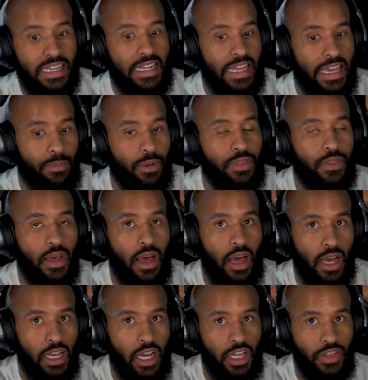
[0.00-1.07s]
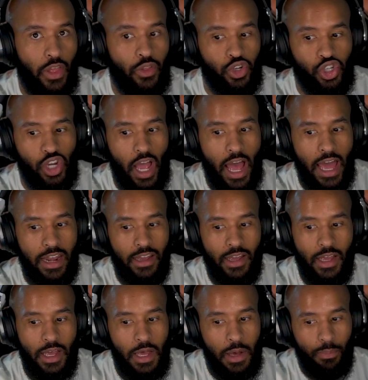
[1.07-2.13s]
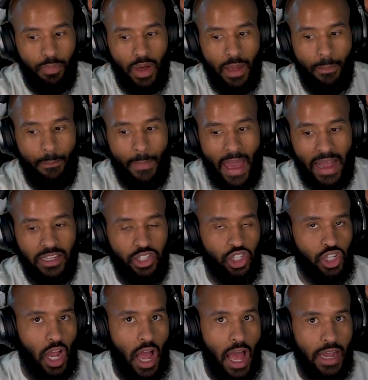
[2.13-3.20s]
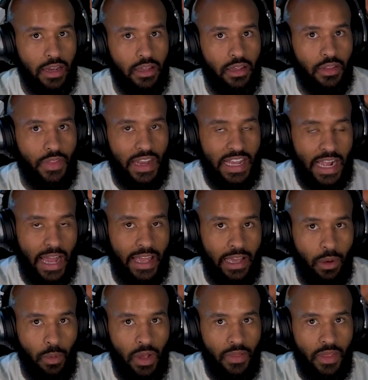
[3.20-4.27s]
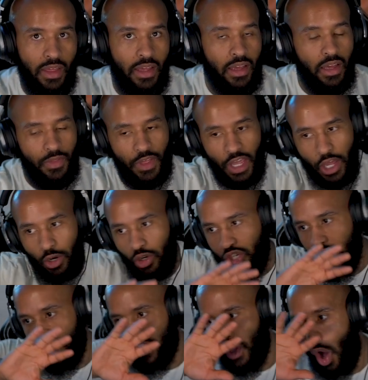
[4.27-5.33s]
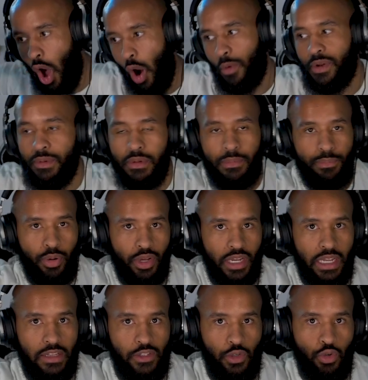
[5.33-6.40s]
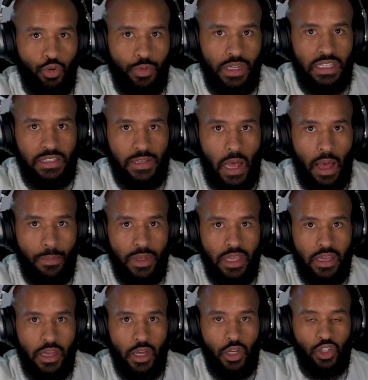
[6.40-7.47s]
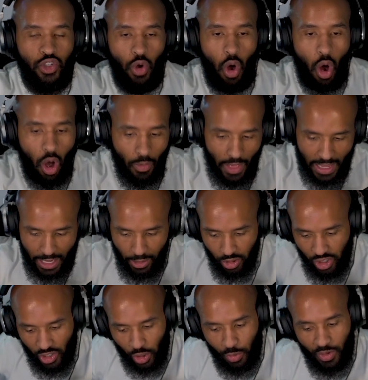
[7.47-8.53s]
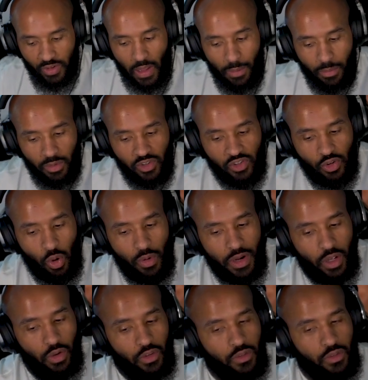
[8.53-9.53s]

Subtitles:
hit with another shot, but Max shot that he got hit with, the energy has already been put into Korean Zombie. So all that energy that Korean Zombie was throwing, it goes